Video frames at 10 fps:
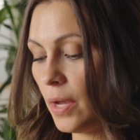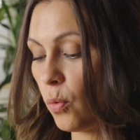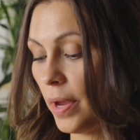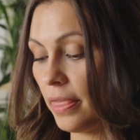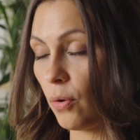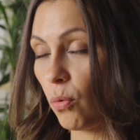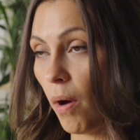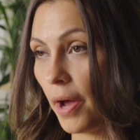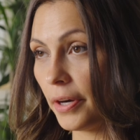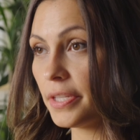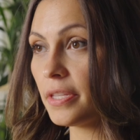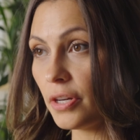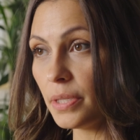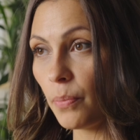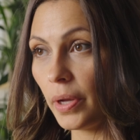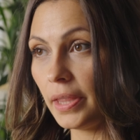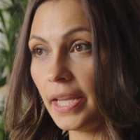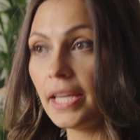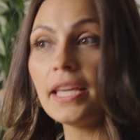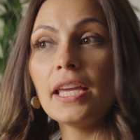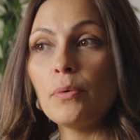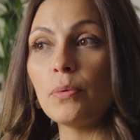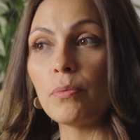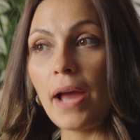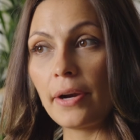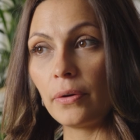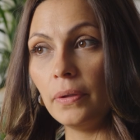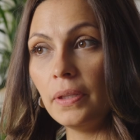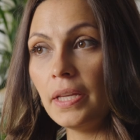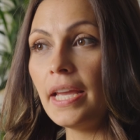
When the water starts boiling, it will rattle.